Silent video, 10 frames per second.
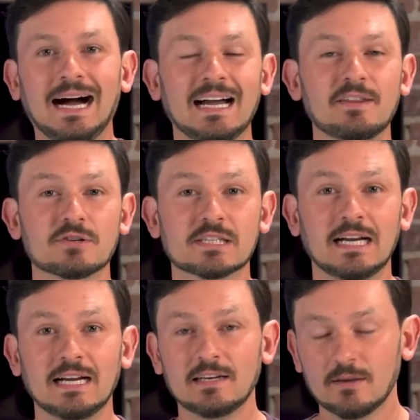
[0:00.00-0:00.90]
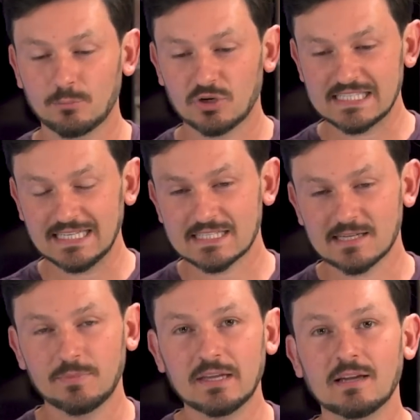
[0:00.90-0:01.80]
either side presents
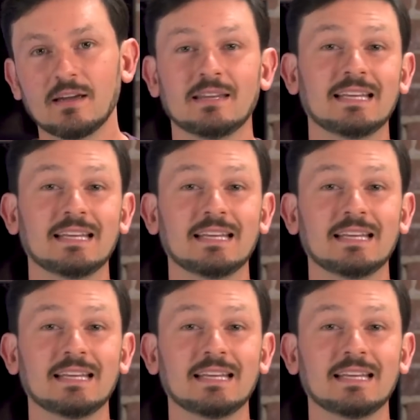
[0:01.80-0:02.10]
something